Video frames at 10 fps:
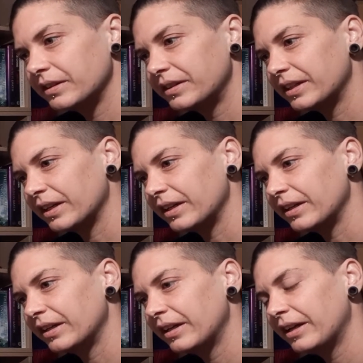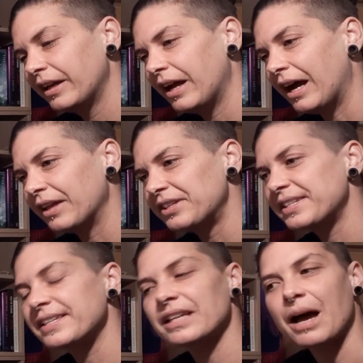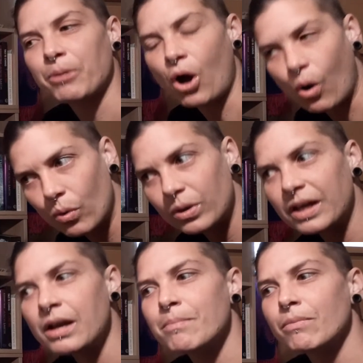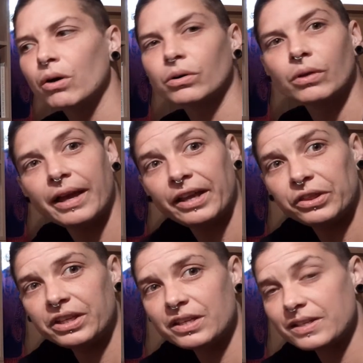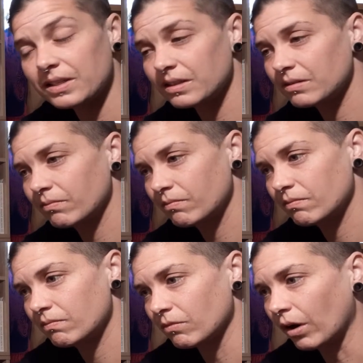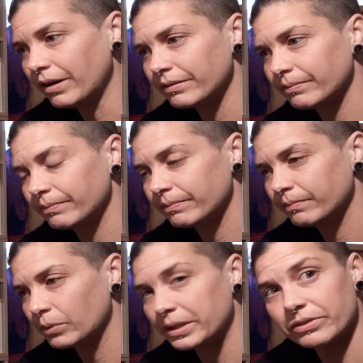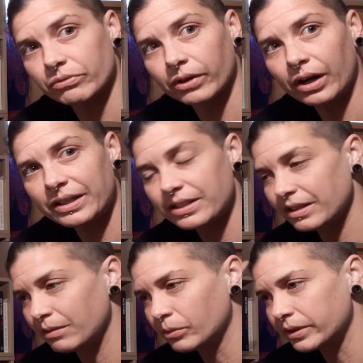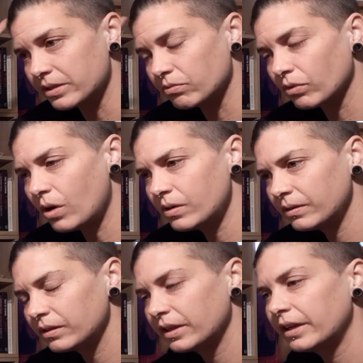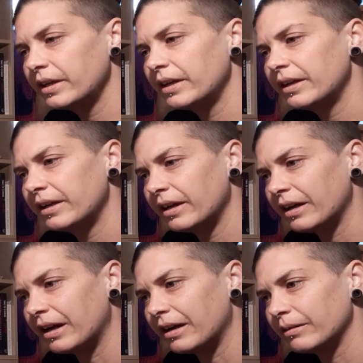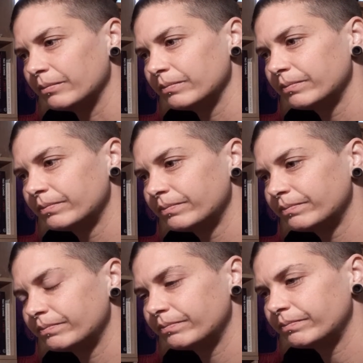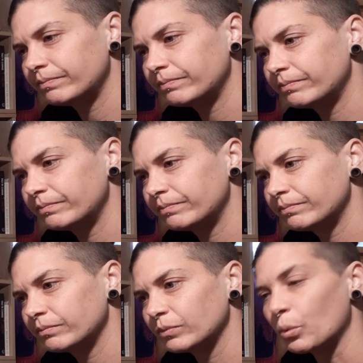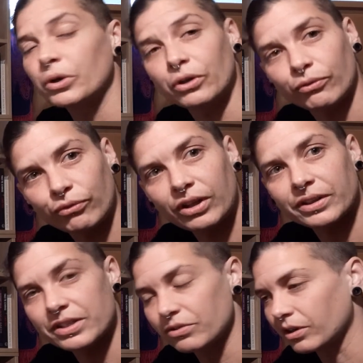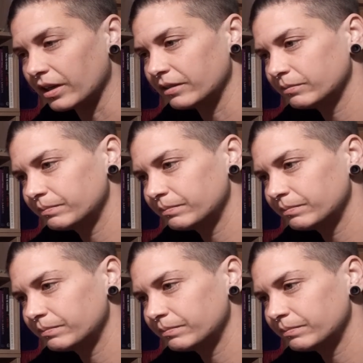Okay. Uh, this is upholding moral ethics, right? What is right and what is wrong. Um, what you feel is right